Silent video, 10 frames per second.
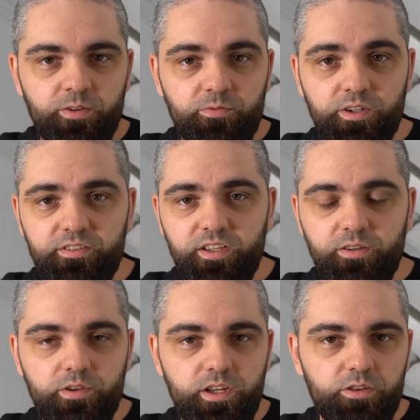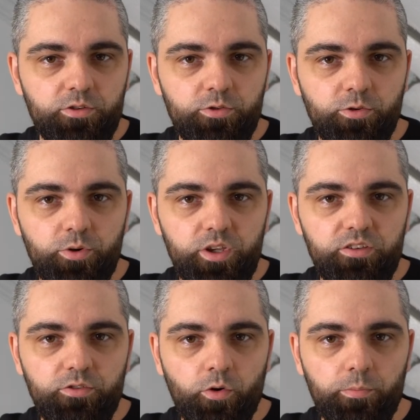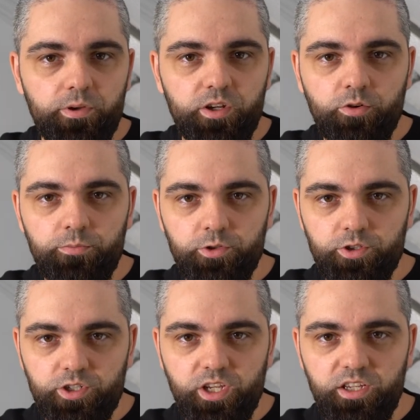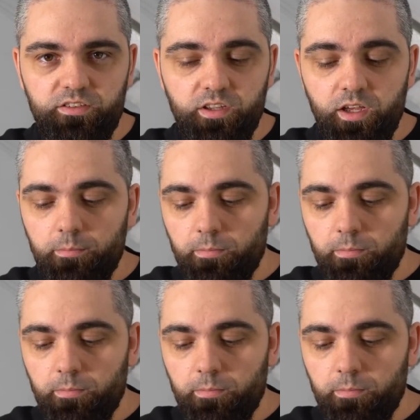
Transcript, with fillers: The first thing we need to do is open a computer case,